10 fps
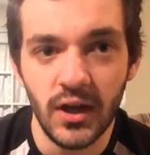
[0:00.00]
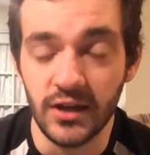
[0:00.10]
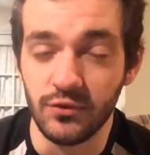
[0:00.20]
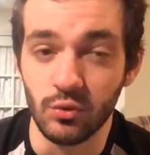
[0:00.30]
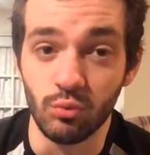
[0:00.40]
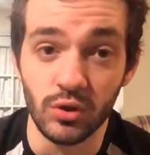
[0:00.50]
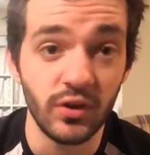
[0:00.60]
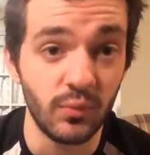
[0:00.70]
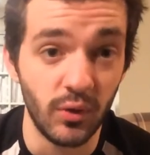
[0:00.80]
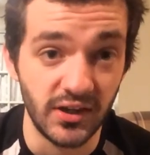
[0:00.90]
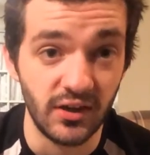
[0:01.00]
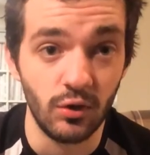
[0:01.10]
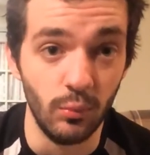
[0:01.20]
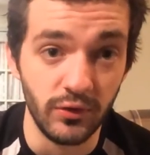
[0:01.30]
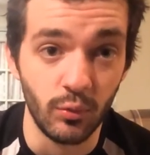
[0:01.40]
And if you really want to get
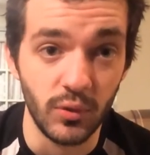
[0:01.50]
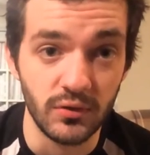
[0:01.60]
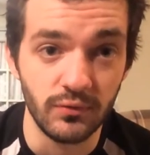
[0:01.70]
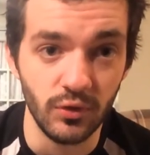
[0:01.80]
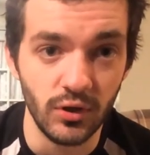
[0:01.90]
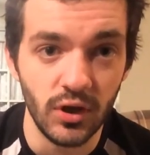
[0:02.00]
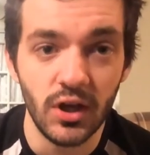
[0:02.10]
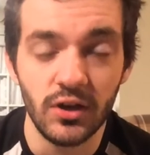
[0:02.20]
good with your weaker foot,